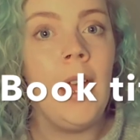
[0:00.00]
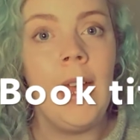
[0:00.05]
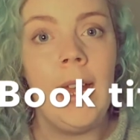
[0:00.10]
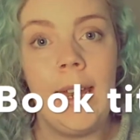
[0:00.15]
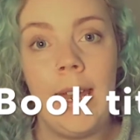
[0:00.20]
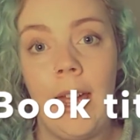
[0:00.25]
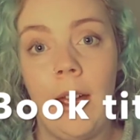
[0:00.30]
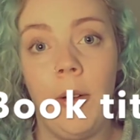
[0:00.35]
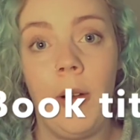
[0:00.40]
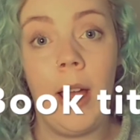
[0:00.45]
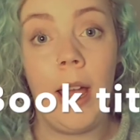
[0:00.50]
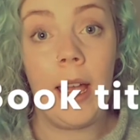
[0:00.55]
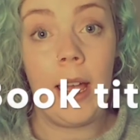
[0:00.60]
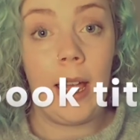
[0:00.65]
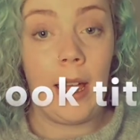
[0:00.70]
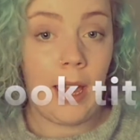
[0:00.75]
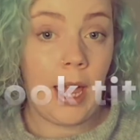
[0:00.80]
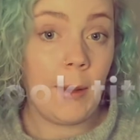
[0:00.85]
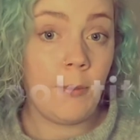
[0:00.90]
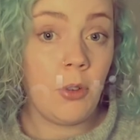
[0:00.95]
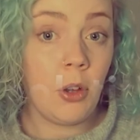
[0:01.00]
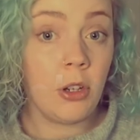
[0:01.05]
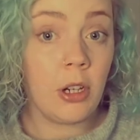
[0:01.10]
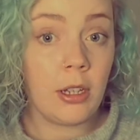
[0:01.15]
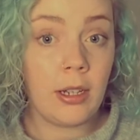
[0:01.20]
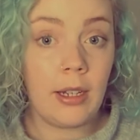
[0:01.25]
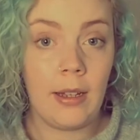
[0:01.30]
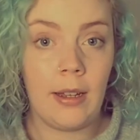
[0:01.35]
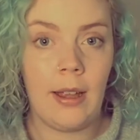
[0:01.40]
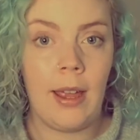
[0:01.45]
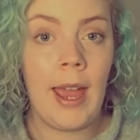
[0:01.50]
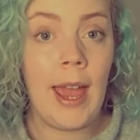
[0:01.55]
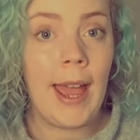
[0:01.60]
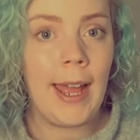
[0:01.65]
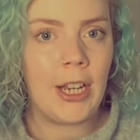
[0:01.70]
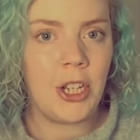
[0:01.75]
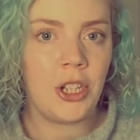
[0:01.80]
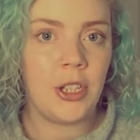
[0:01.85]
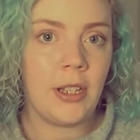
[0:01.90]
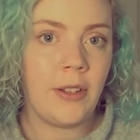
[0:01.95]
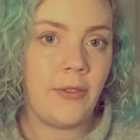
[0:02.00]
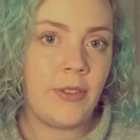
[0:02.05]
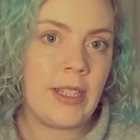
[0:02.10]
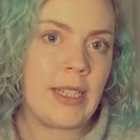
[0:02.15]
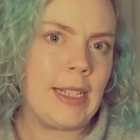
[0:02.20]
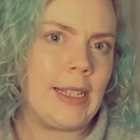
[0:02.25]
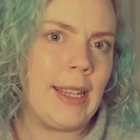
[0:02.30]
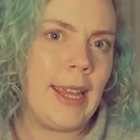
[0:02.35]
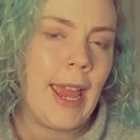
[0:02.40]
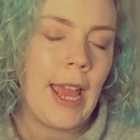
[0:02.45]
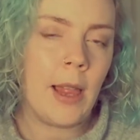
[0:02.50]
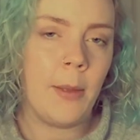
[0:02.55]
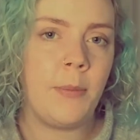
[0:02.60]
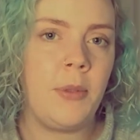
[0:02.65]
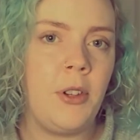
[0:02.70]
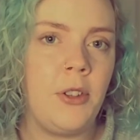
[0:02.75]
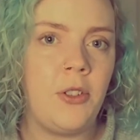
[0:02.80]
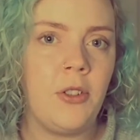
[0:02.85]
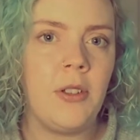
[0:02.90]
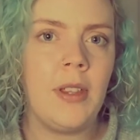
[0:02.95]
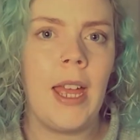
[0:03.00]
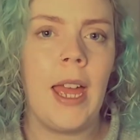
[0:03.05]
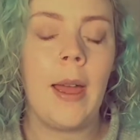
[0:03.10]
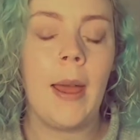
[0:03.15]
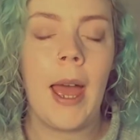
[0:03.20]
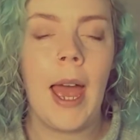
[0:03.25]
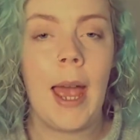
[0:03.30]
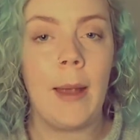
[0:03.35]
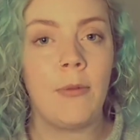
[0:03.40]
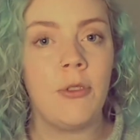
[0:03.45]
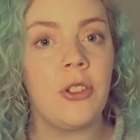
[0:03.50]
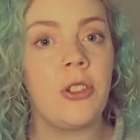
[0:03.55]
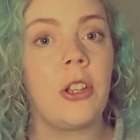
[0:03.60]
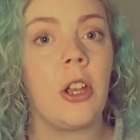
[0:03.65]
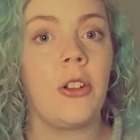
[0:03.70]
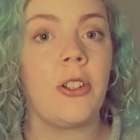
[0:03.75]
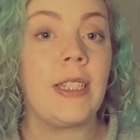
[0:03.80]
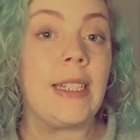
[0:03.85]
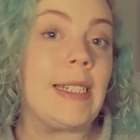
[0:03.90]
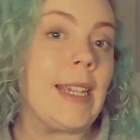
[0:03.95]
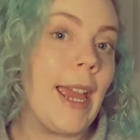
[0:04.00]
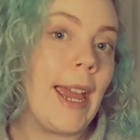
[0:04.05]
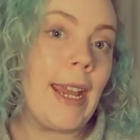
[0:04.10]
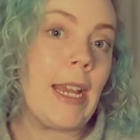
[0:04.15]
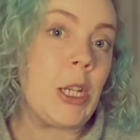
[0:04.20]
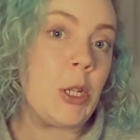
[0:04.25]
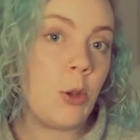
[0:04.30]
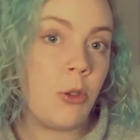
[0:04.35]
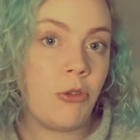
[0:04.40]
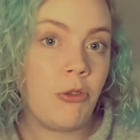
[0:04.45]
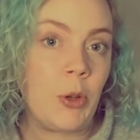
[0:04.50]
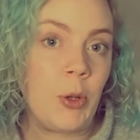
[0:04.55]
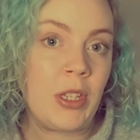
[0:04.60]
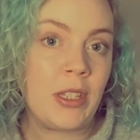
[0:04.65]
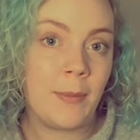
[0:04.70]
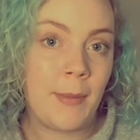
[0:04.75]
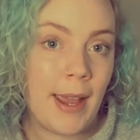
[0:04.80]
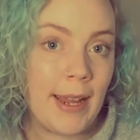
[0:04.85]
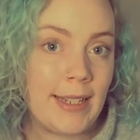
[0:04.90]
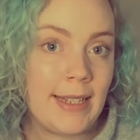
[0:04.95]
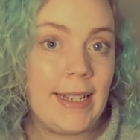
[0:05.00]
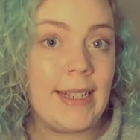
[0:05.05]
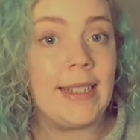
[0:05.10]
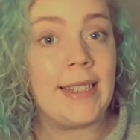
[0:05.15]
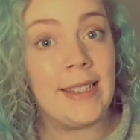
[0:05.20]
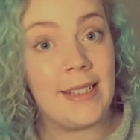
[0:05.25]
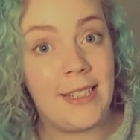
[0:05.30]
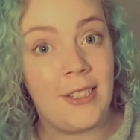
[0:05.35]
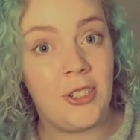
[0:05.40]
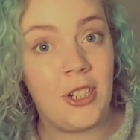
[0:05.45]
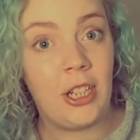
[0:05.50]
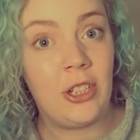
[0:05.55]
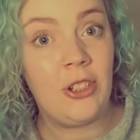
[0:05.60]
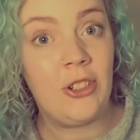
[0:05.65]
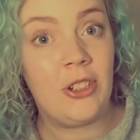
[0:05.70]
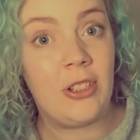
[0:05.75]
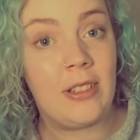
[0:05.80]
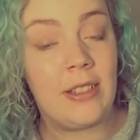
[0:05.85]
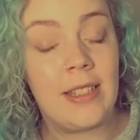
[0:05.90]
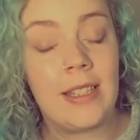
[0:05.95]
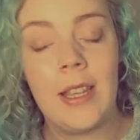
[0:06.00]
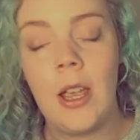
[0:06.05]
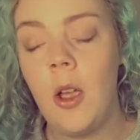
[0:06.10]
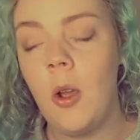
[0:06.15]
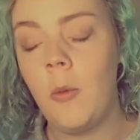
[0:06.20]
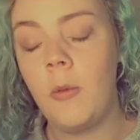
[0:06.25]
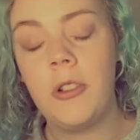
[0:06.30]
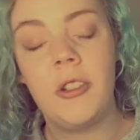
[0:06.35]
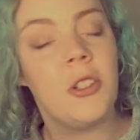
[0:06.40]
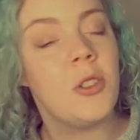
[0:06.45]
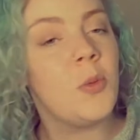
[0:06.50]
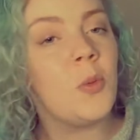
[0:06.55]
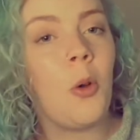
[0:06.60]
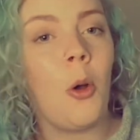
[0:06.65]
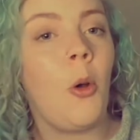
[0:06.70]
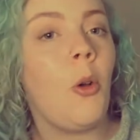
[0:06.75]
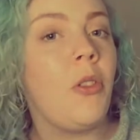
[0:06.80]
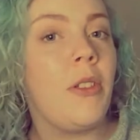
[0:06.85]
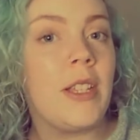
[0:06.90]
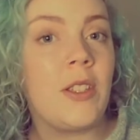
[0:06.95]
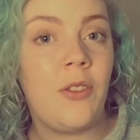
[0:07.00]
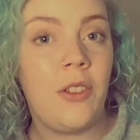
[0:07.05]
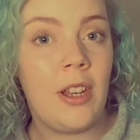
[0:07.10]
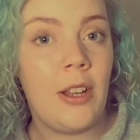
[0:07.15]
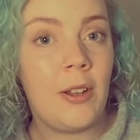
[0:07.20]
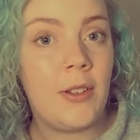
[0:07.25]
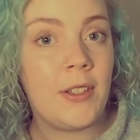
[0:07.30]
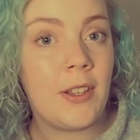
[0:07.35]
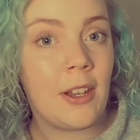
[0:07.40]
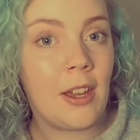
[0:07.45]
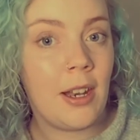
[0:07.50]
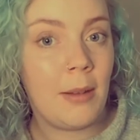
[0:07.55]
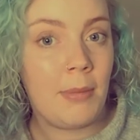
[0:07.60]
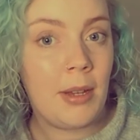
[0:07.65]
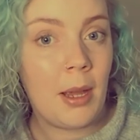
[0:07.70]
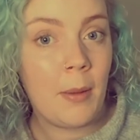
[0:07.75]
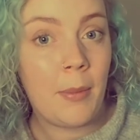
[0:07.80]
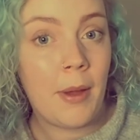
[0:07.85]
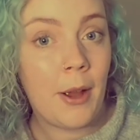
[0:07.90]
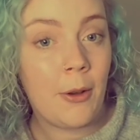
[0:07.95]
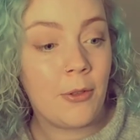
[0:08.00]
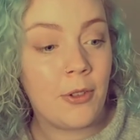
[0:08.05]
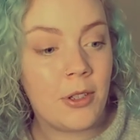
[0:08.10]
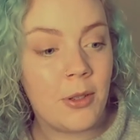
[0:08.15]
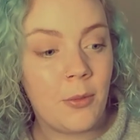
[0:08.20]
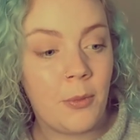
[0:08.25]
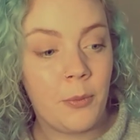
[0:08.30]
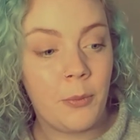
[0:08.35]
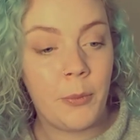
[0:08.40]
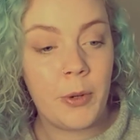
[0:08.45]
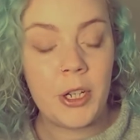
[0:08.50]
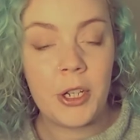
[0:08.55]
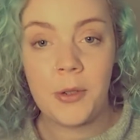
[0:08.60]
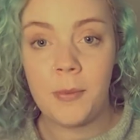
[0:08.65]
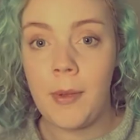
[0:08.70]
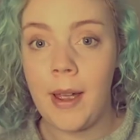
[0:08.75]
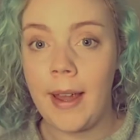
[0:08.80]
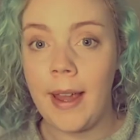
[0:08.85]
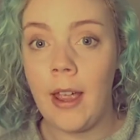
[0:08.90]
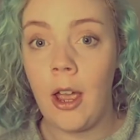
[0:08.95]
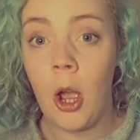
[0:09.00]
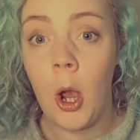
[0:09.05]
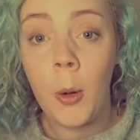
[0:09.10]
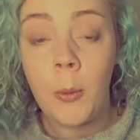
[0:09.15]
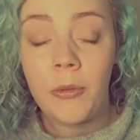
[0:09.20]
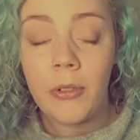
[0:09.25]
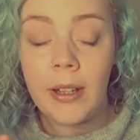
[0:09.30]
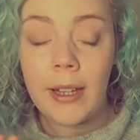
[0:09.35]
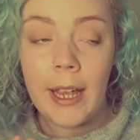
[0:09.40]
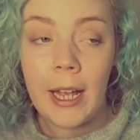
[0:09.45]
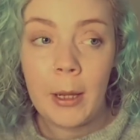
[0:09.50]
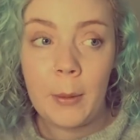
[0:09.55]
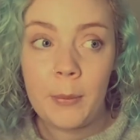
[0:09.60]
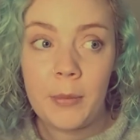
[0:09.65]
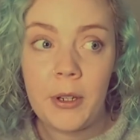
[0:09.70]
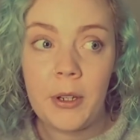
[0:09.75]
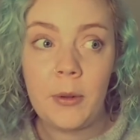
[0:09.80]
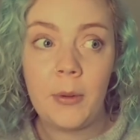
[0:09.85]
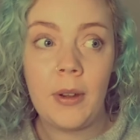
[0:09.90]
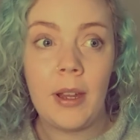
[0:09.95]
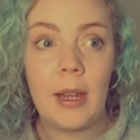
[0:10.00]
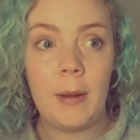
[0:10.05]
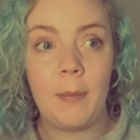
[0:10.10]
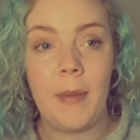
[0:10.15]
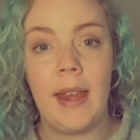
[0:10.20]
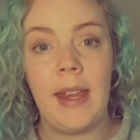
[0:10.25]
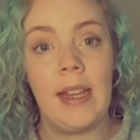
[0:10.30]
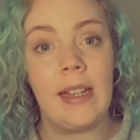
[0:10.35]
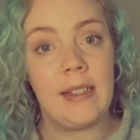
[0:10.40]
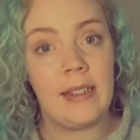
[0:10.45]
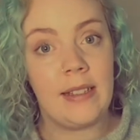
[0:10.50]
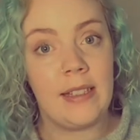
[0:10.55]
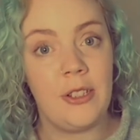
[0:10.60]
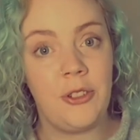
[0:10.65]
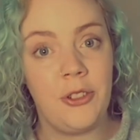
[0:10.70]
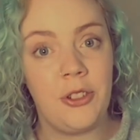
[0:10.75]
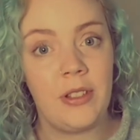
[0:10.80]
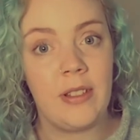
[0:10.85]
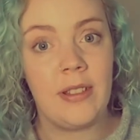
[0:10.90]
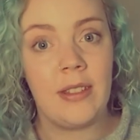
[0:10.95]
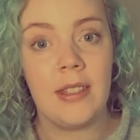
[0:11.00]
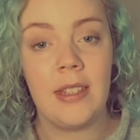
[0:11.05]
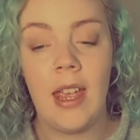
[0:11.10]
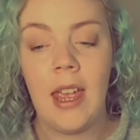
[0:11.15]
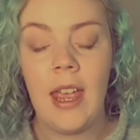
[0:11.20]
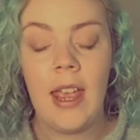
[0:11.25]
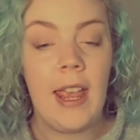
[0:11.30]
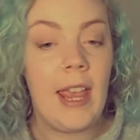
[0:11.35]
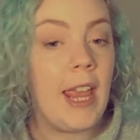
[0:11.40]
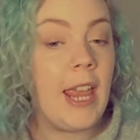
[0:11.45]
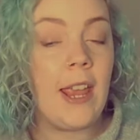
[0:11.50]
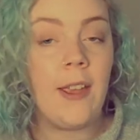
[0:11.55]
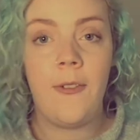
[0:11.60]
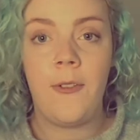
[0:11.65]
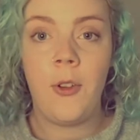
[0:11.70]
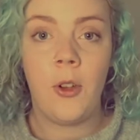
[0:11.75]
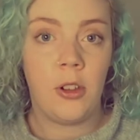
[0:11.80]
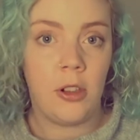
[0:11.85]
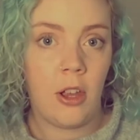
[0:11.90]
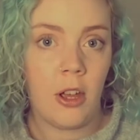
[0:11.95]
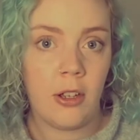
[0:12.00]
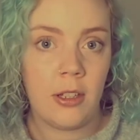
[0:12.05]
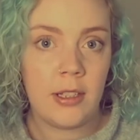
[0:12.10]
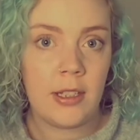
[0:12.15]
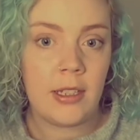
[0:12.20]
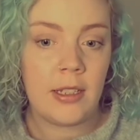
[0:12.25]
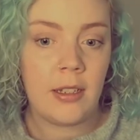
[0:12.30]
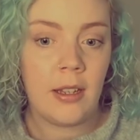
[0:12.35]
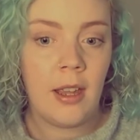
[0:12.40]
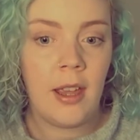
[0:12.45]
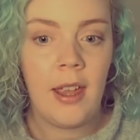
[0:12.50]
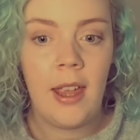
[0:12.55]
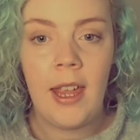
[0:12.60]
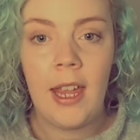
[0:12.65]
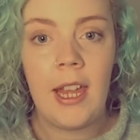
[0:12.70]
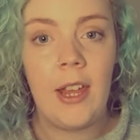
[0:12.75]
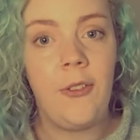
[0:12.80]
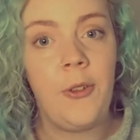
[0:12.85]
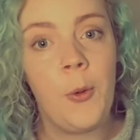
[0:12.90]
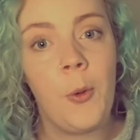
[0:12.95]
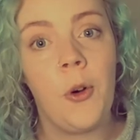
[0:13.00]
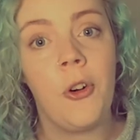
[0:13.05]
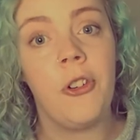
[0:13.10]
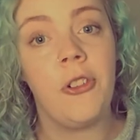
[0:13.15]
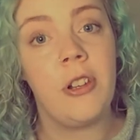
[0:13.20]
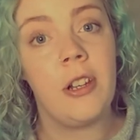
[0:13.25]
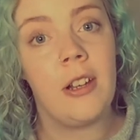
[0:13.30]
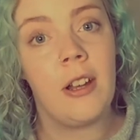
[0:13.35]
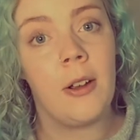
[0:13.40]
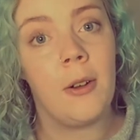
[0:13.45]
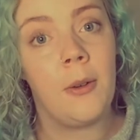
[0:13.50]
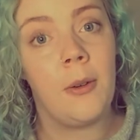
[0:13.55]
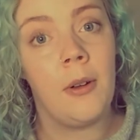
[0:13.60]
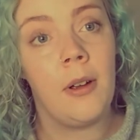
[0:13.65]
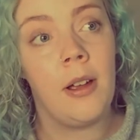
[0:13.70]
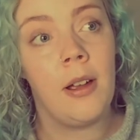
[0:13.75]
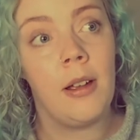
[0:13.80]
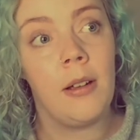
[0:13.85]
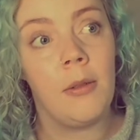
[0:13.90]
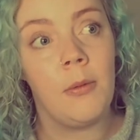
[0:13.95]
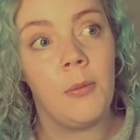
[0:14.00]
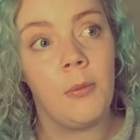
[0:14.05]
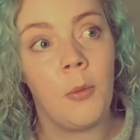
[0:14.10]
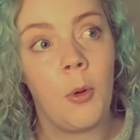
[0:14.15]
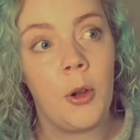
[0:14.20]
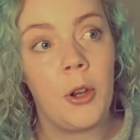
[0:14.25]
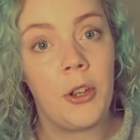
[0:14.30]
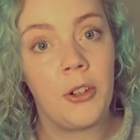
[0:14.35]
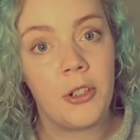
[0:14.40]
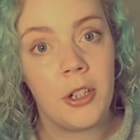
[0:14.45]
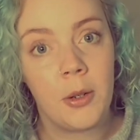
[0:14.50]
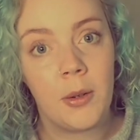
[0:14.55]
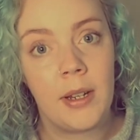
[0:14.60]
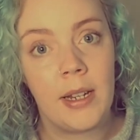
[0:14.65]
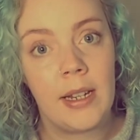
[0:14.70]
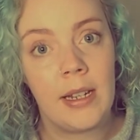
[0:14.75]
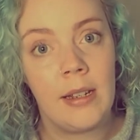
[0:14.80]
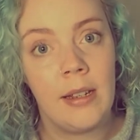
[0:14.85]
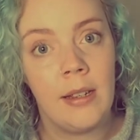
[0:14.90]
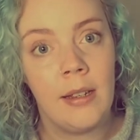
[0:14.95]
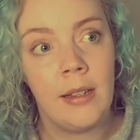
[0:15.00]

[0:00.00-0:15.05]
Now, I'm not going to actually physically help you do that, I'm just going to guide you through some ideas and suggestions, which is what all these videos are going to be about, which might hopefully help you in making decisions if you're lost. If you already know what you're doing,